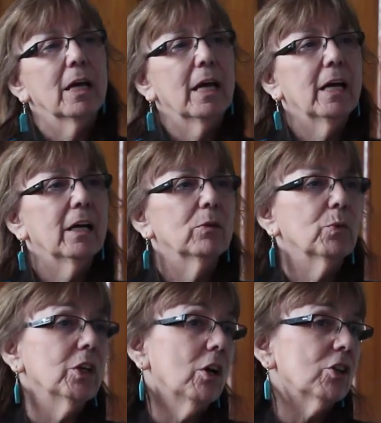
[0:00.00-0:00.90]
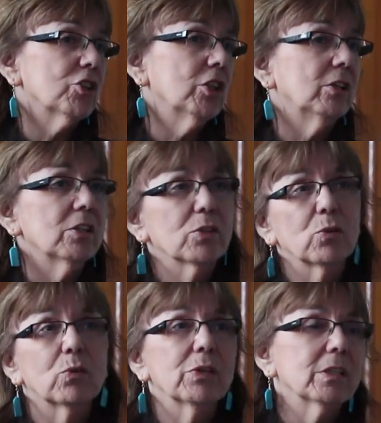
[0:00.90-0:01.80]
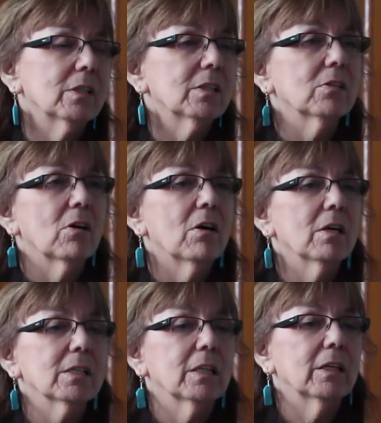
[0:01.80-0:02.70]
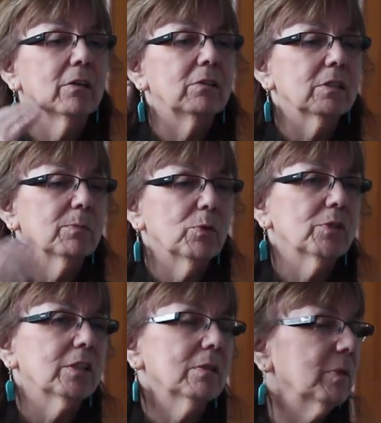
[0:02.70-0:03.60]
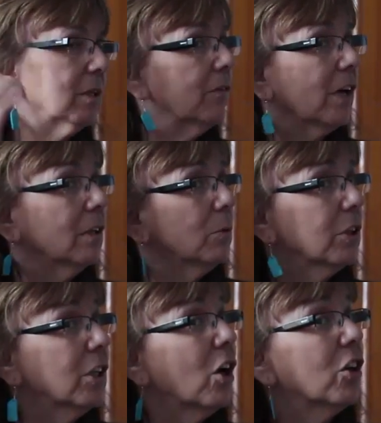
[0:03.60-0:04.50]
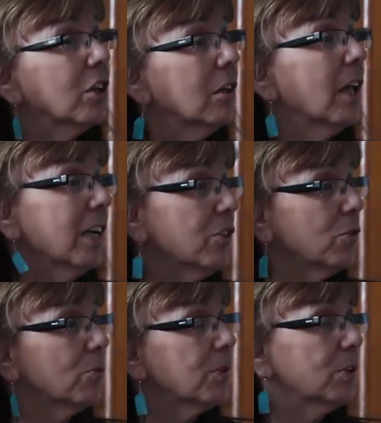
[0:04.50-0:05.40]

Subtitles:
and we all shared stories and songs, and they're supposed to be available in all the classrooms.